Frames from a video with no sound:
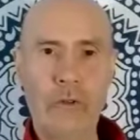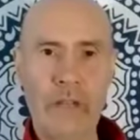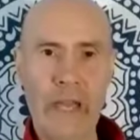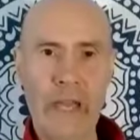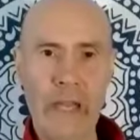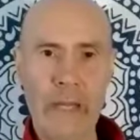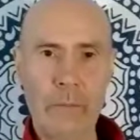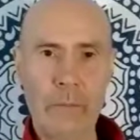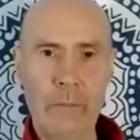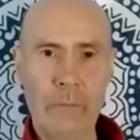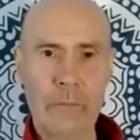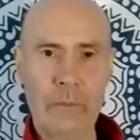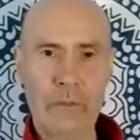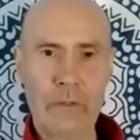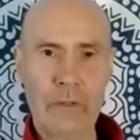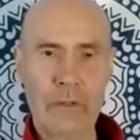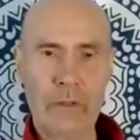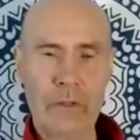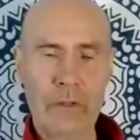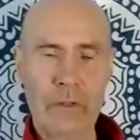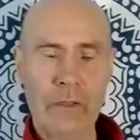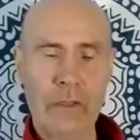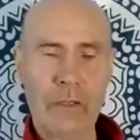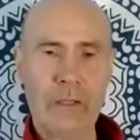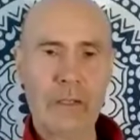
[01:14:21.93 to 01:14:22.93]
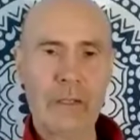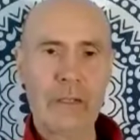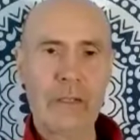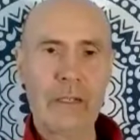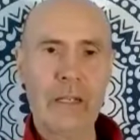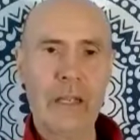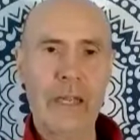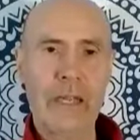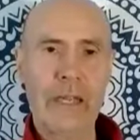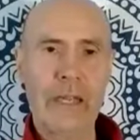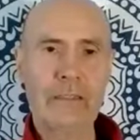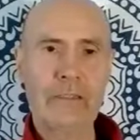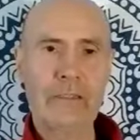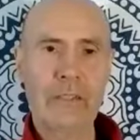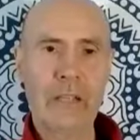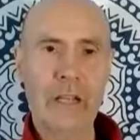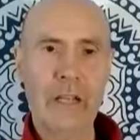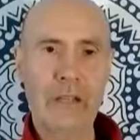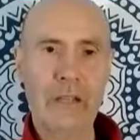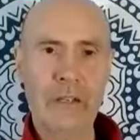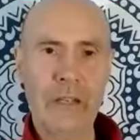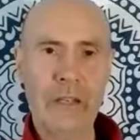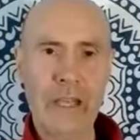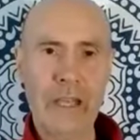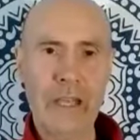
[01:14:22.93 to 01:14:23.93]
depth next
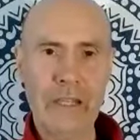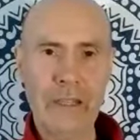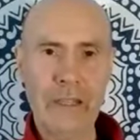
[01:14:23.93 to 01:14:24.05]
Sunday.